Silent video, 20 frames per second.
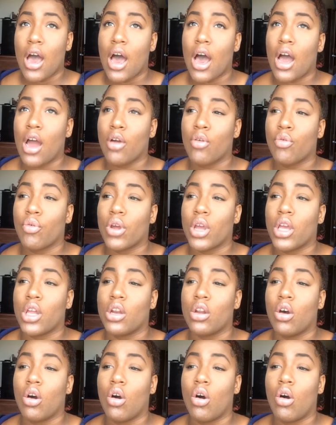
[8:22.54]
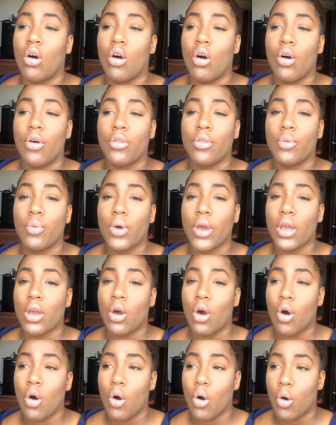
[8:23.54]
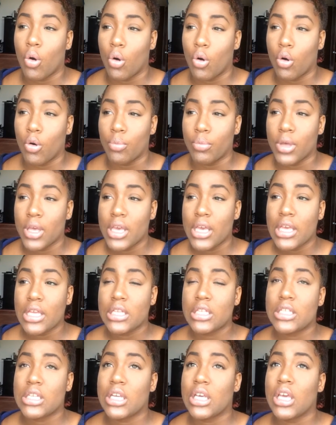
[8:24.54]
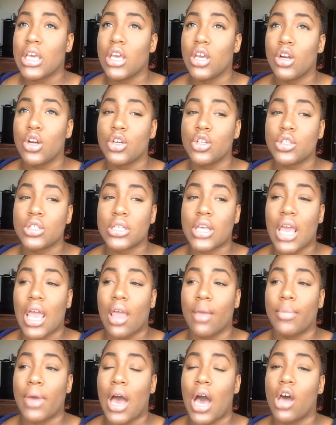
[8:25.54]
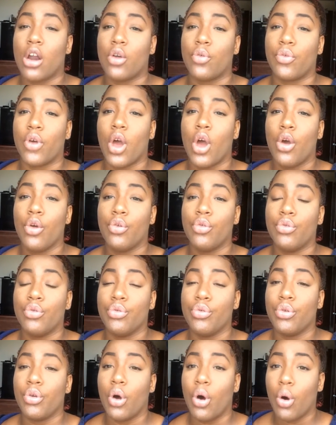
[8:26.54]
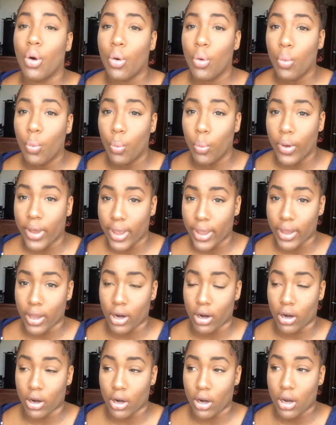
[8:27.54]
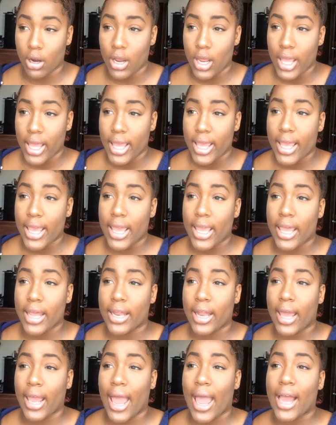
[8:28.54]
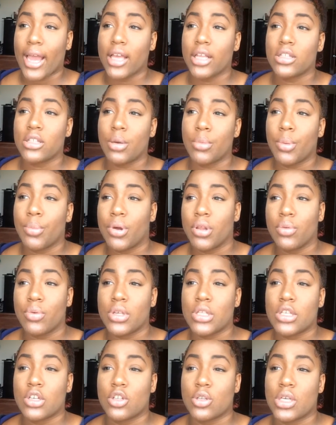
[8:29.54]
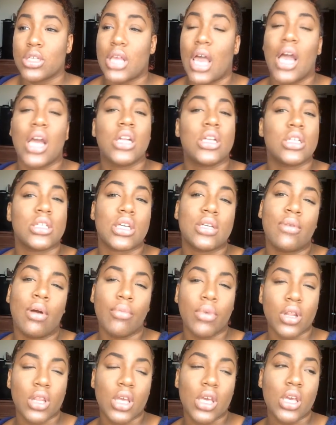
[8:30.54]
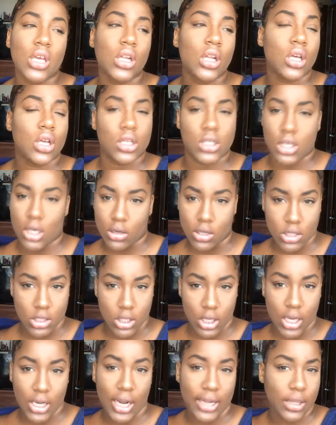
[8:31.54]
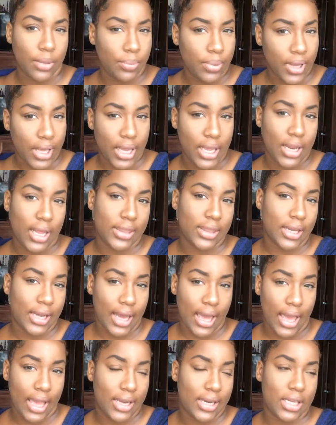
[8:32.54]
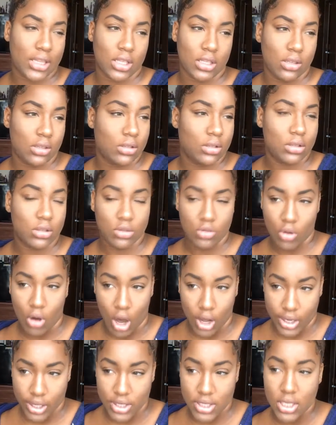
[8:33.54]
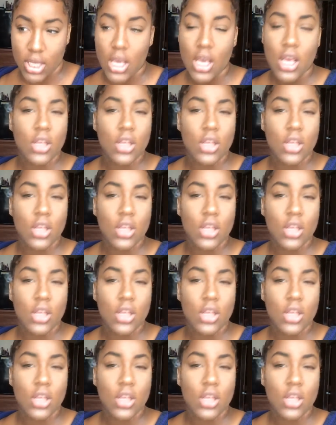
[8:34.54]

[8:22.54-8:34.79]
I ran all the way home. Tears came out of nowhere. And, like, I could tell my brother was serious because because my brother, he a little jokester. He liked to play, he liked to lie, he liked to do all this.